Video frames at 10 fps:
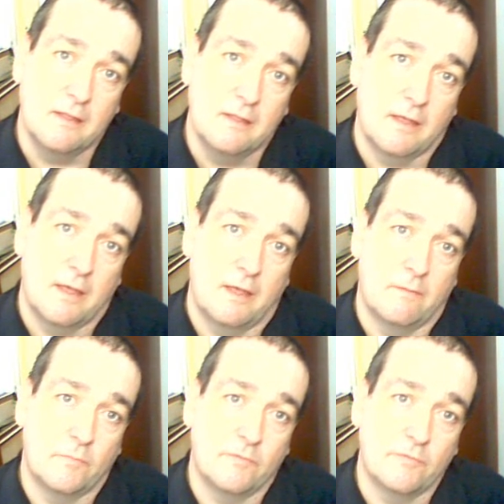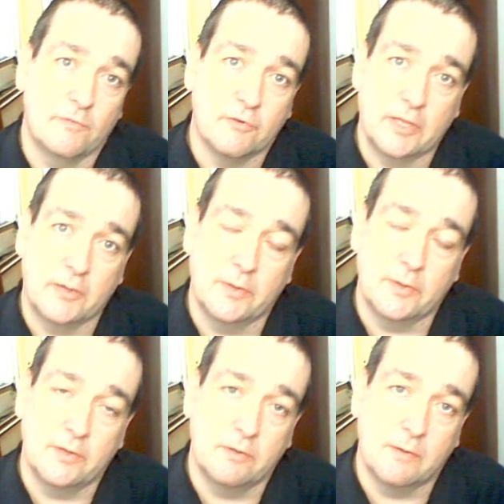um, for you
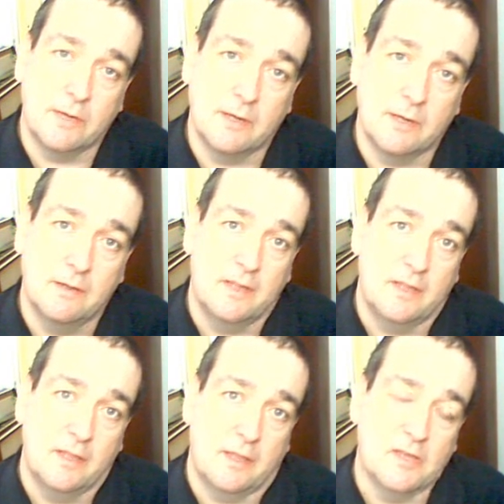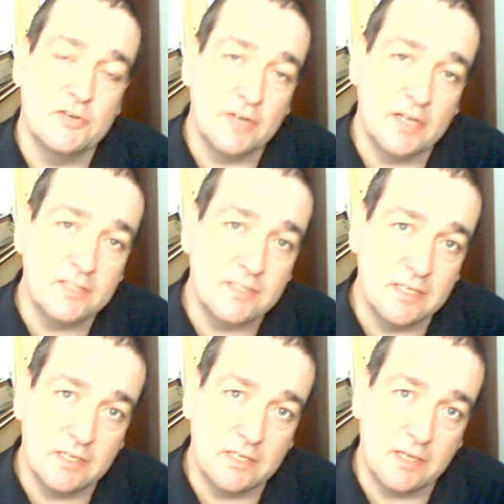and who are interested
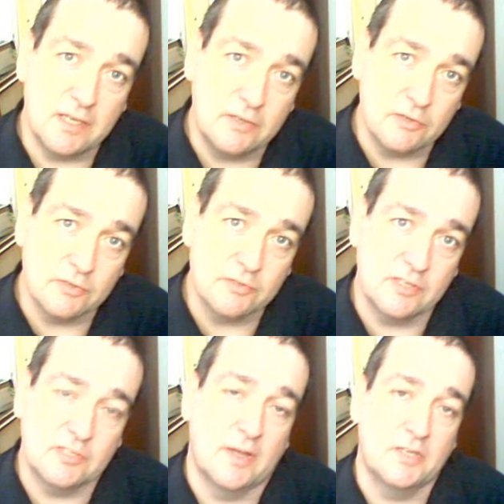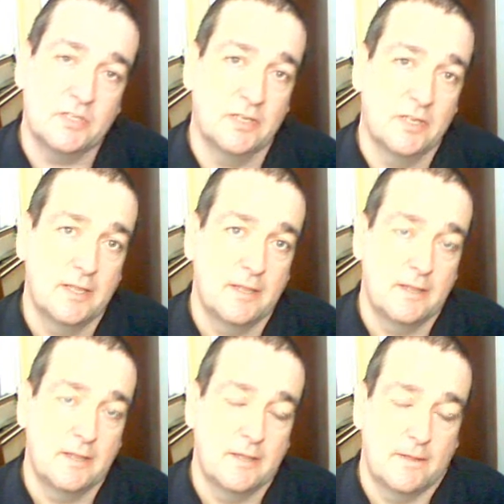in, in your situation.
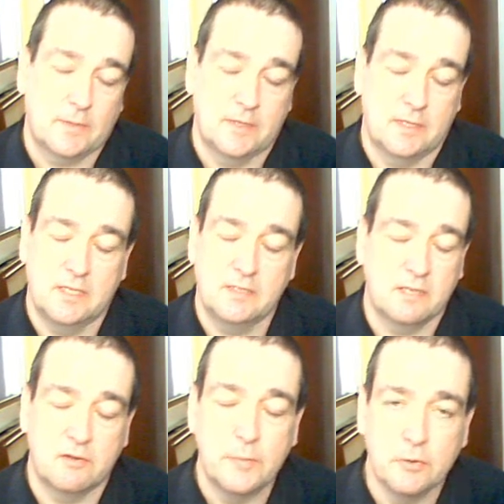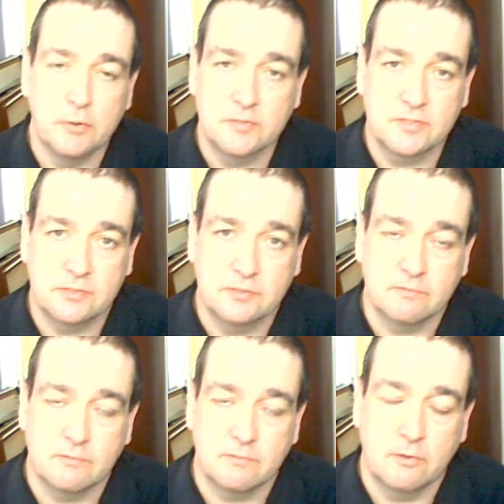And it is so important.
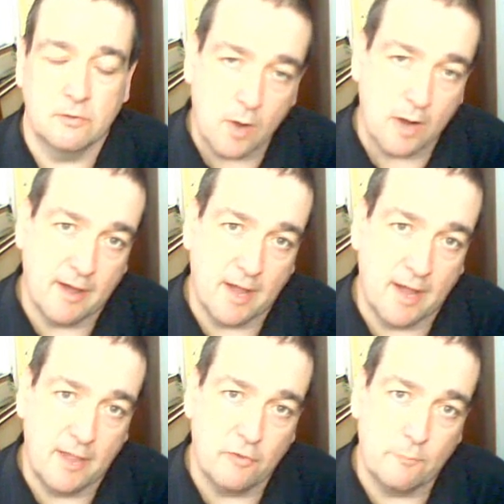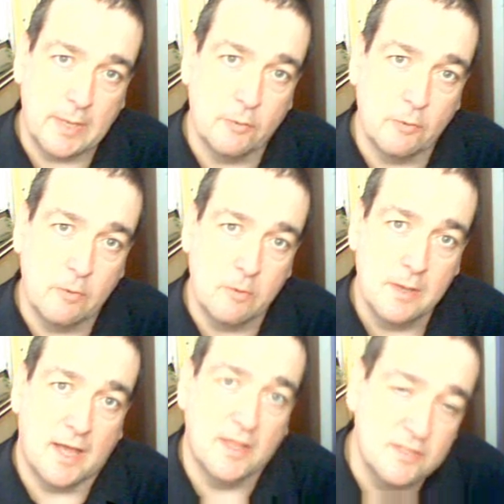You're you're quite right that people
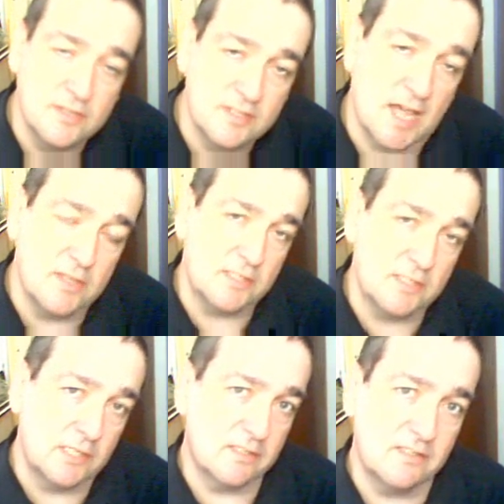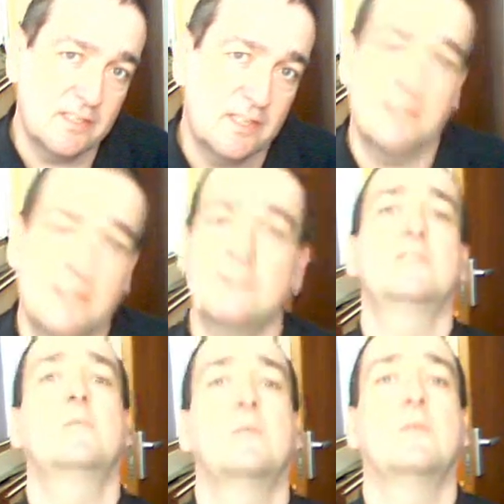understand this illness because it is
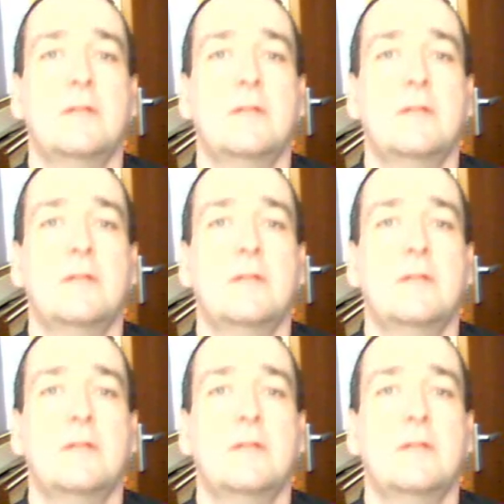invisible.